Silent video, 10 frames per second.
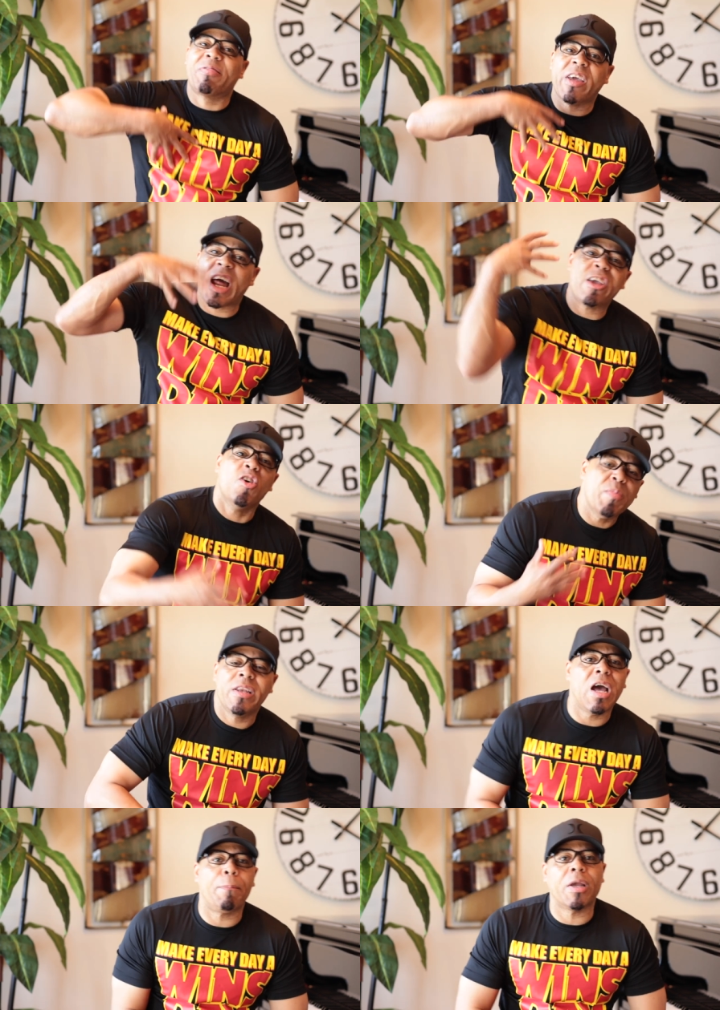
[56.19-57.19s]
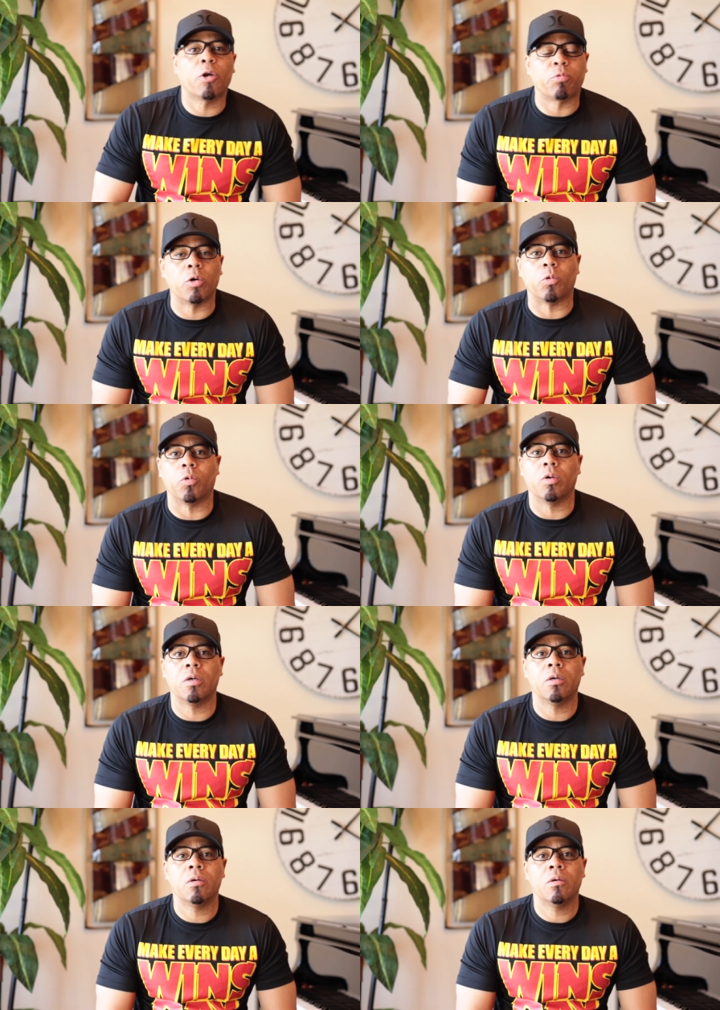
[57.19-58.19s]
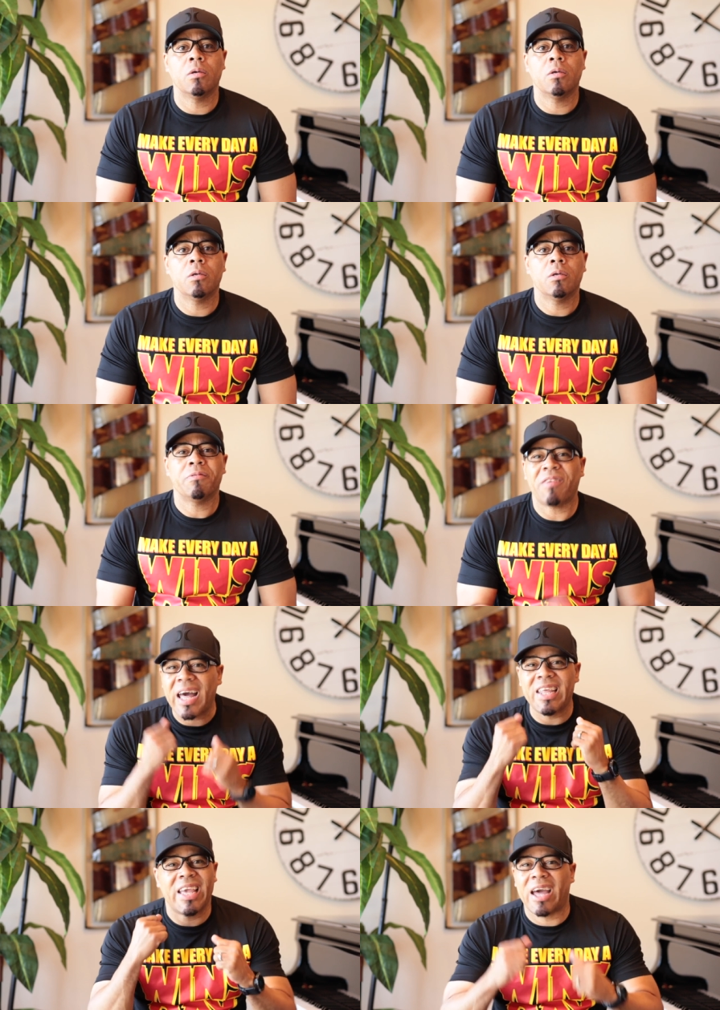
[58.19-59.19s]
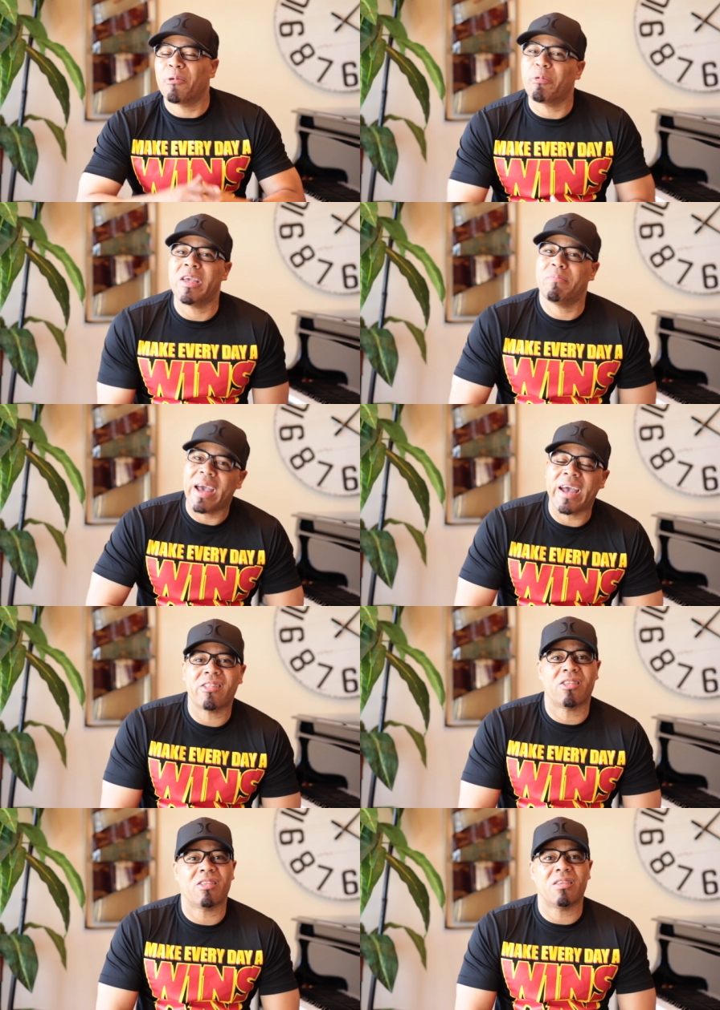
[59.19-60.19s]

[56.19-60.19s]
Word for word: but then I humaned up and grew. Finally got a rematch.